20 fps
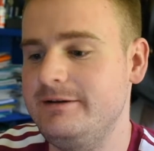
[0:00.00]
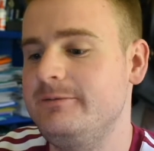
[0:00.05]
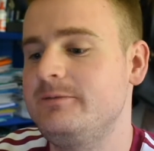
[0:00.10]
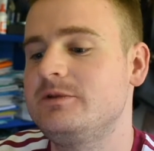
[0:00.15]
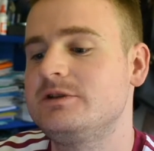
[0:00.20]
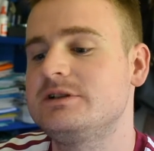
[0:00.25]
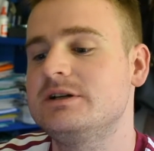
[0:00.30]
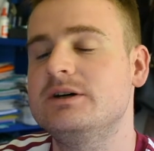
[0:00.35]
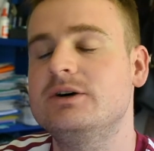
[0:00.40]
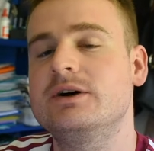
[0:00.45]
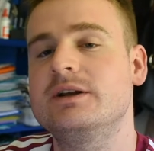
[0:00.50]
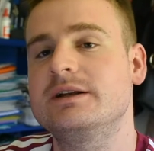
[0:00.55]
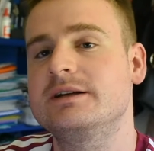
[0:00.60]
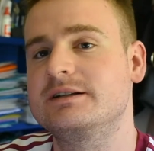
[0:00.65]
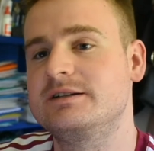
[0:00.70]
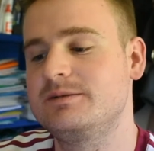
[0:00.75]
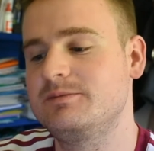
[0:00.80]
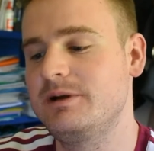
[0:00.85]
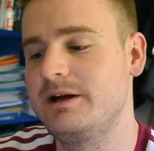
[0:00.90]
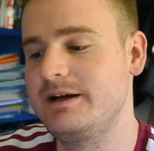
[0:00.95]
So I'll
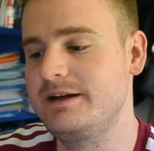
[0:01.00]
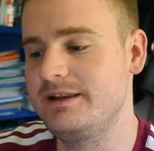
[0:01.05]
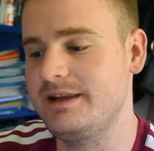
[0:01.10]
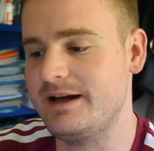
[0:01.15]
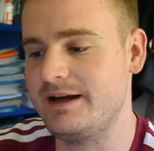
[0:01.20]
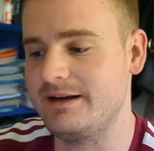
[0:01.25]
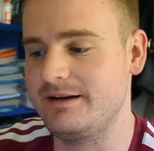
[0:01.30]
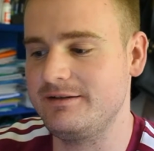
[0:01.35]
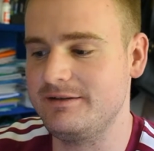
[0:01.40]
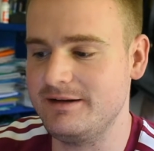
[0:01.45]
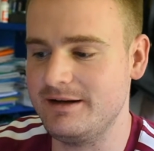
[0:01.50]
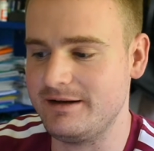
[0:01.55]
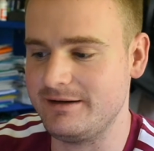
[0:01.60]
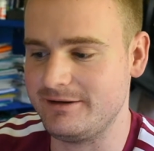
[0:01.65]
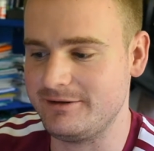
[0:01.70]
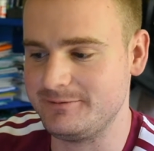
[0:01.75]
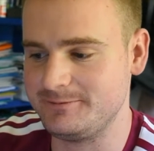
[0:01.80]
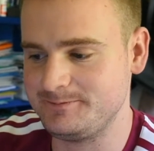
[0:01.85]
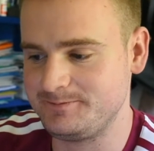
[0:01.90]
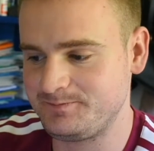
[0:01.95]
explain that
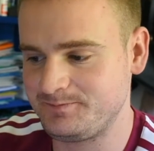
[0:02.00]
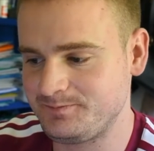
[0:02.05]
now.